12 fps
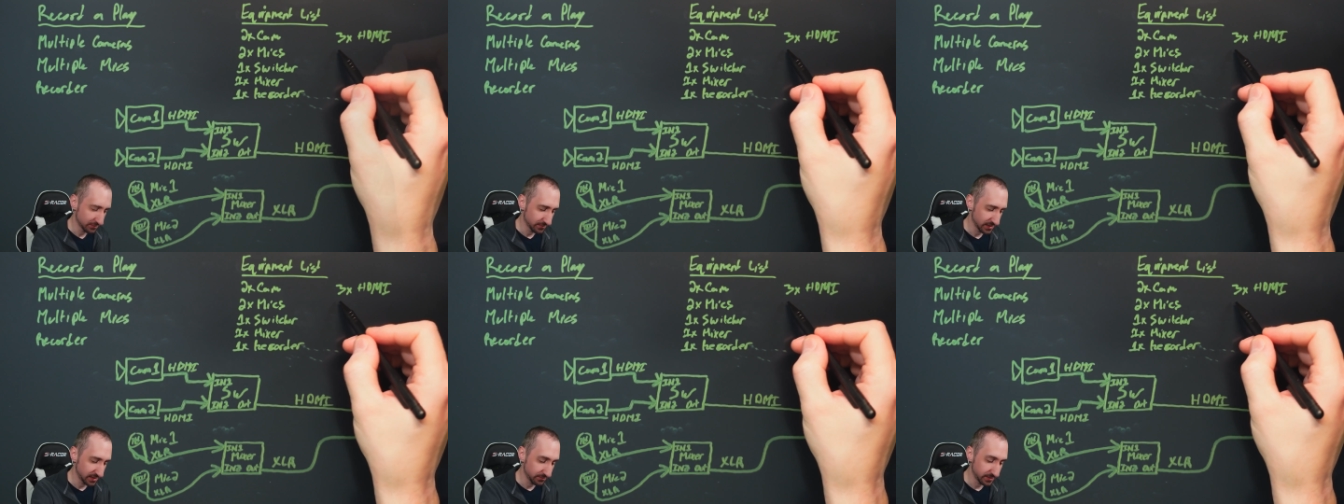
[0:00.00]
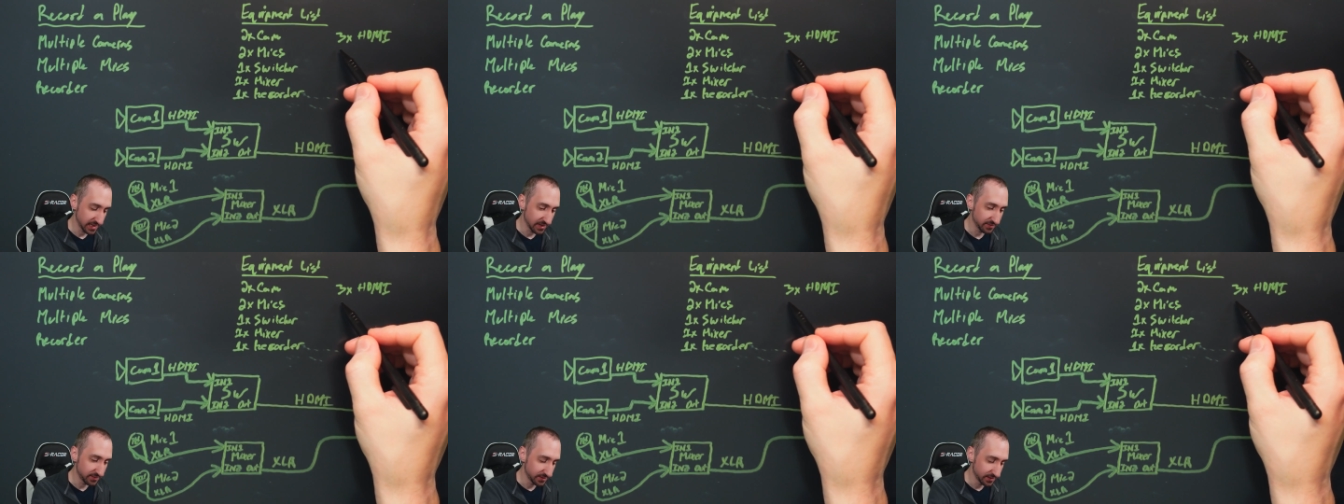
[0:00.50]
right? We
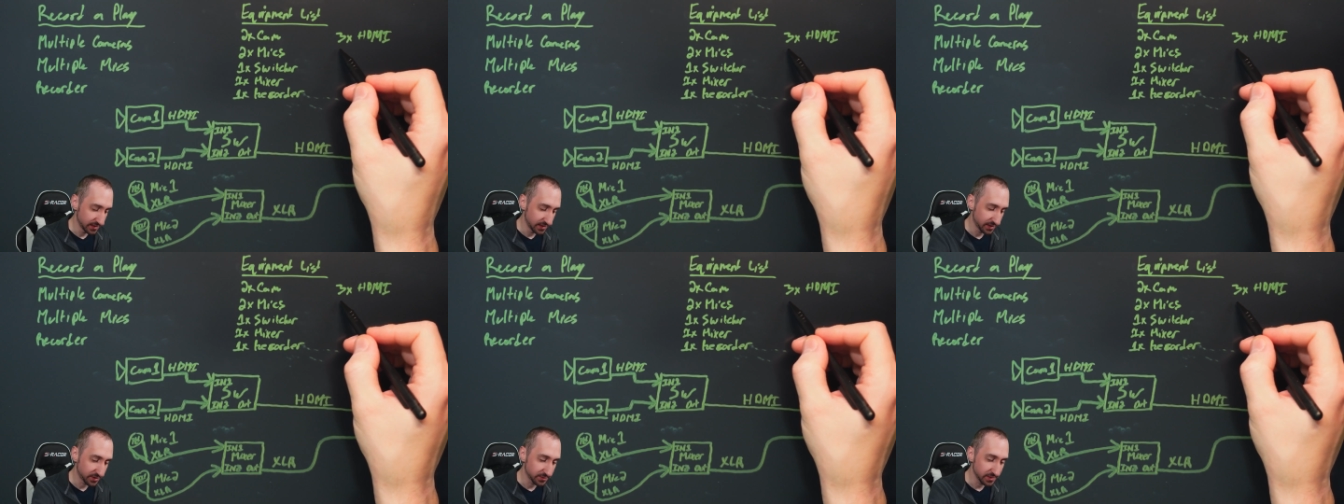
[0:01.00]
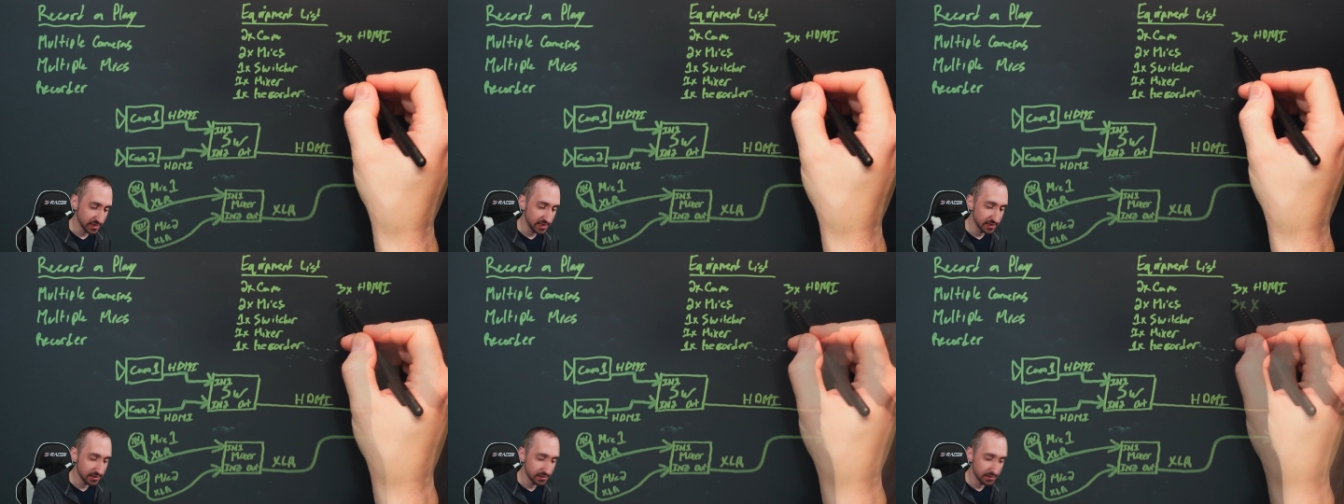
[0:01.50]
have
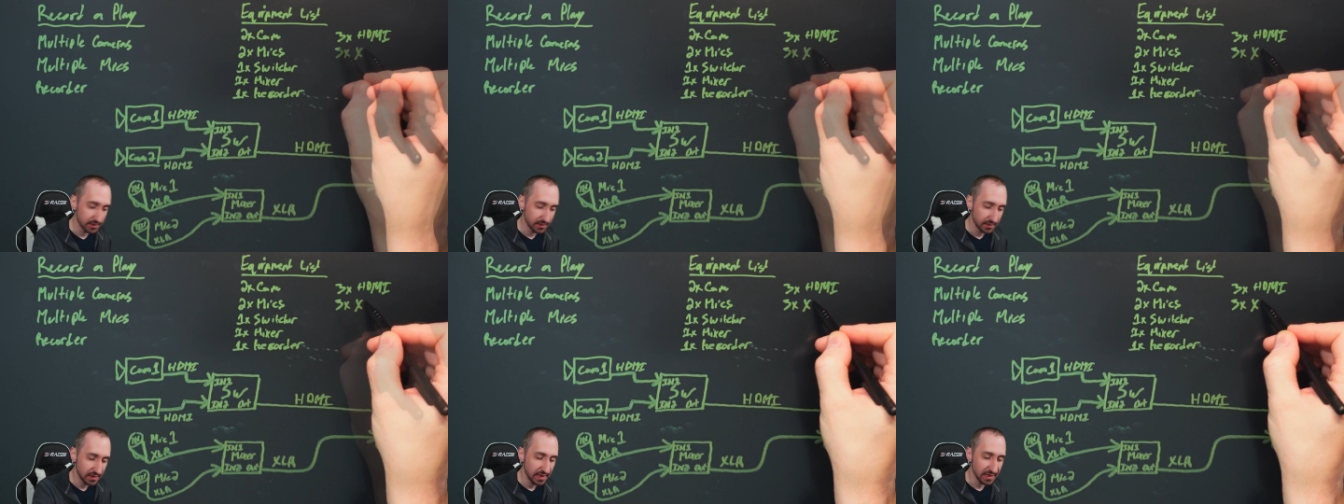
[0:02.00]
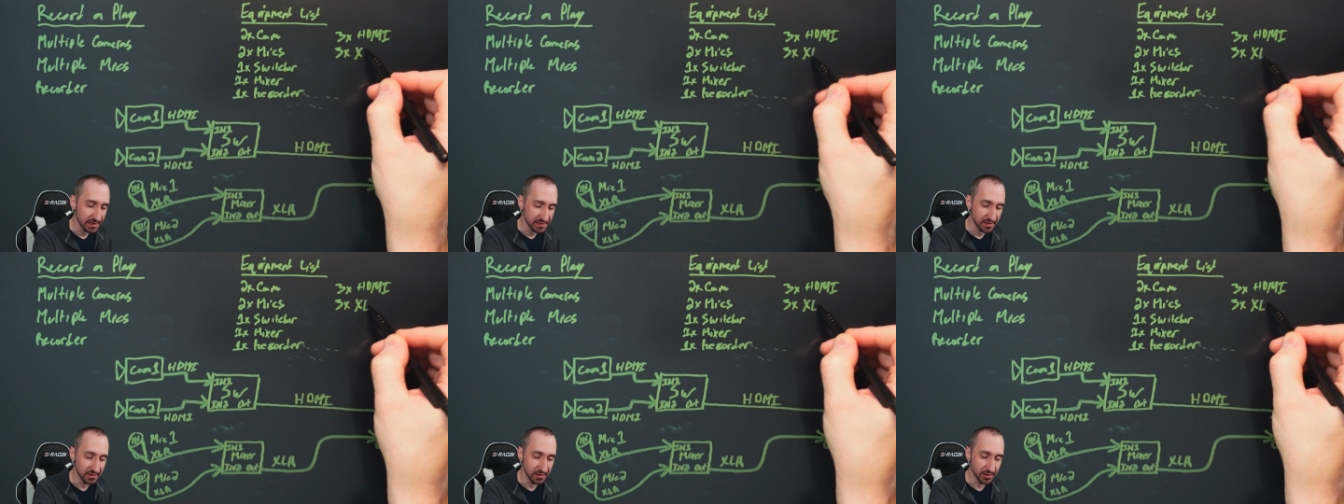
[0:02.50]
three
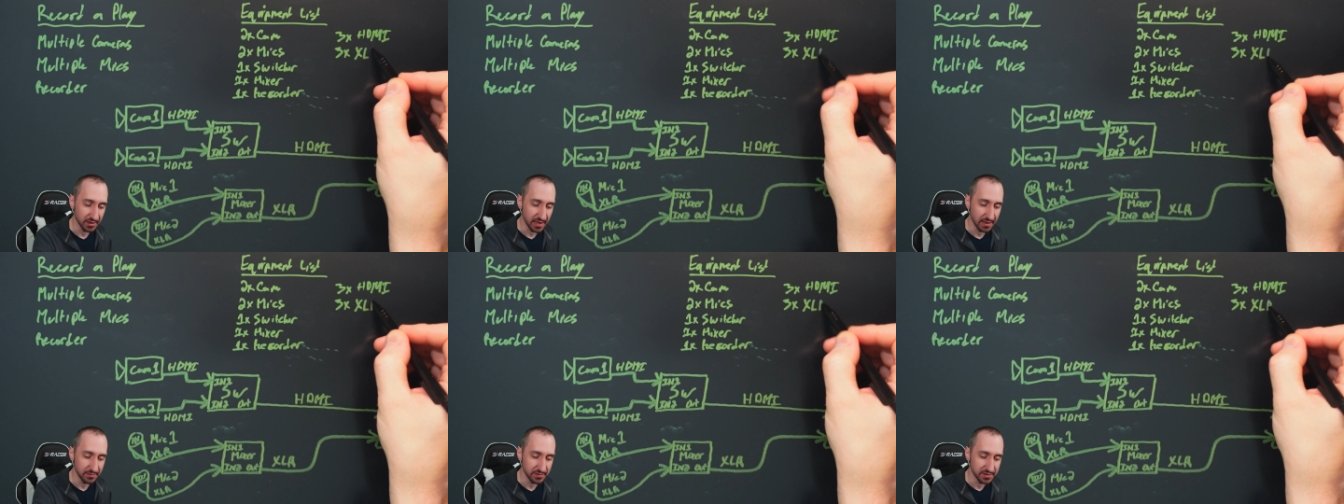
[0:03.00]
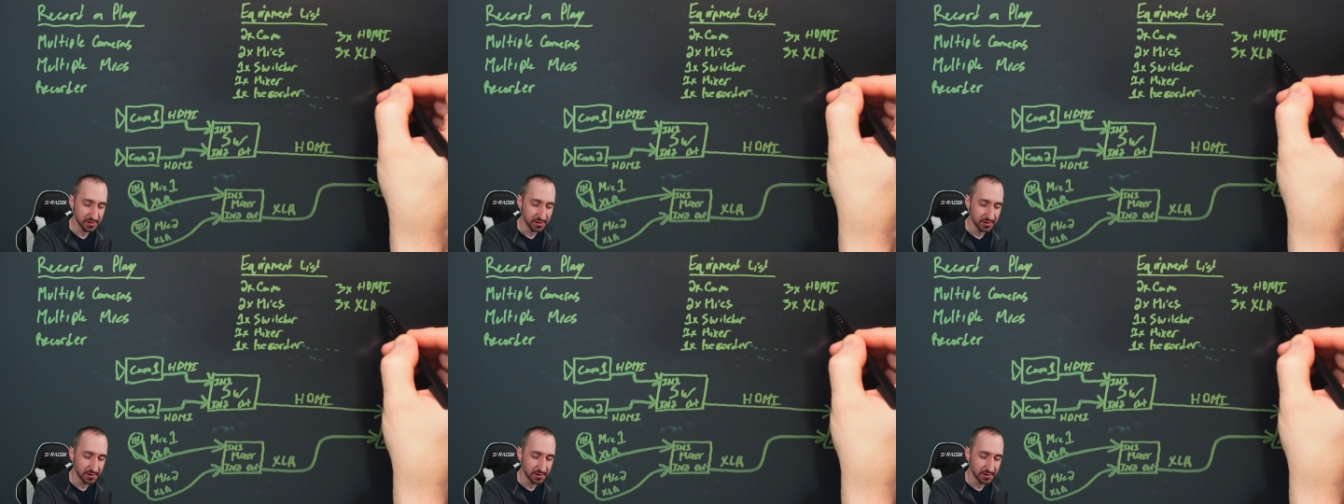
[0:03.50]
XLR cables,